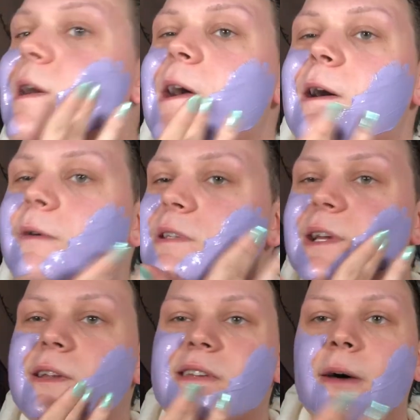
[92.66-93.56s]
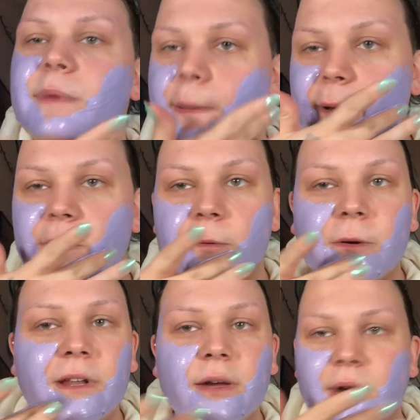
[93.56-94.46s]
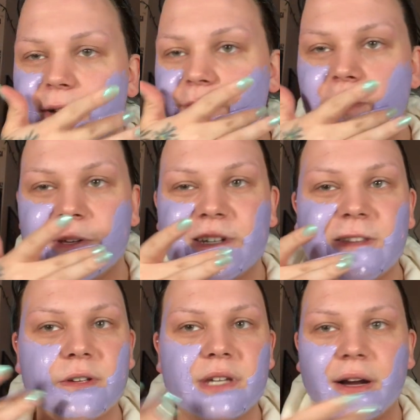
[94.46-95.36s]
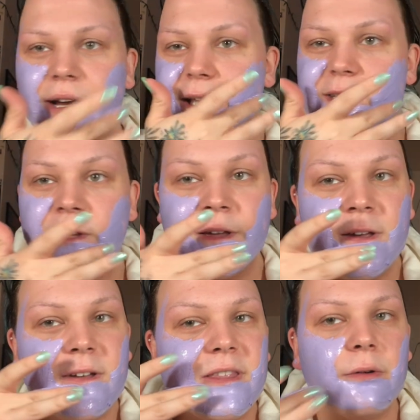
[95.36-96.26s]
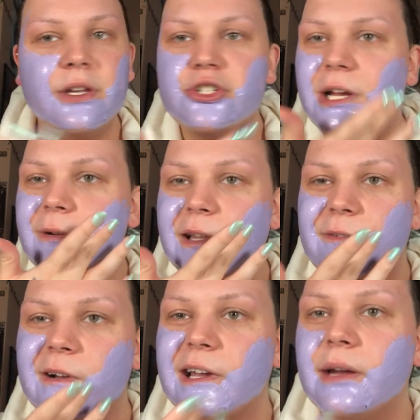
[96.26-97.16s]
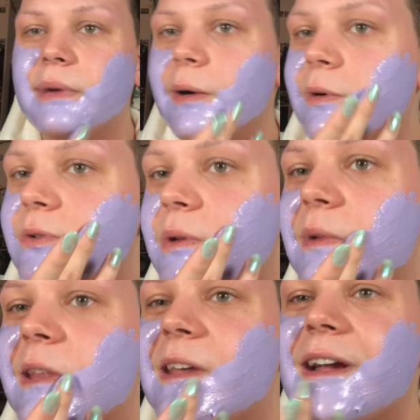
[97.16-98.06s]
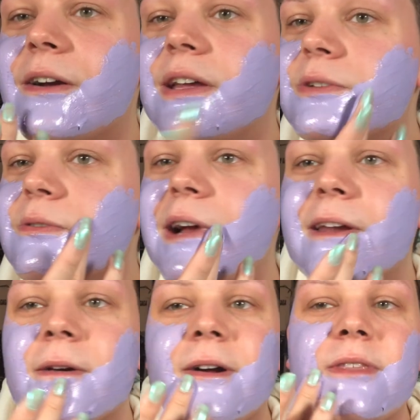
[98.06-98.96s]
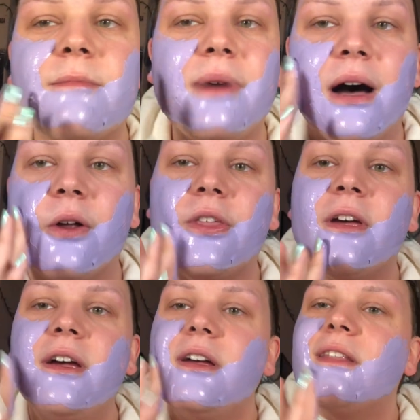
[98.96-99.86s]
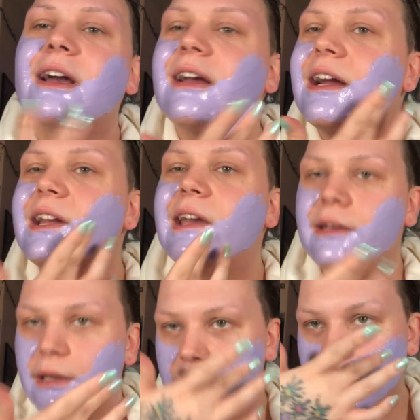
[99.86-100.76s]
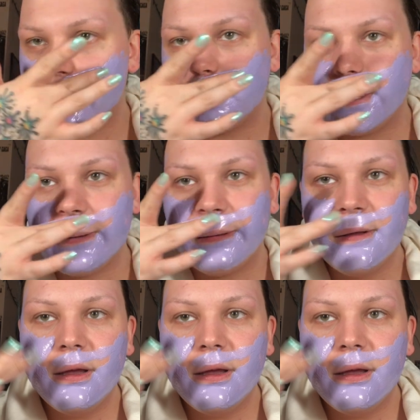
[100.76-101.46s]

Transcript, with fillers: I always like to tell people you really wanna focus on those areas that we generally forget about, which would be the areas right around the mouth that kind of get neglected.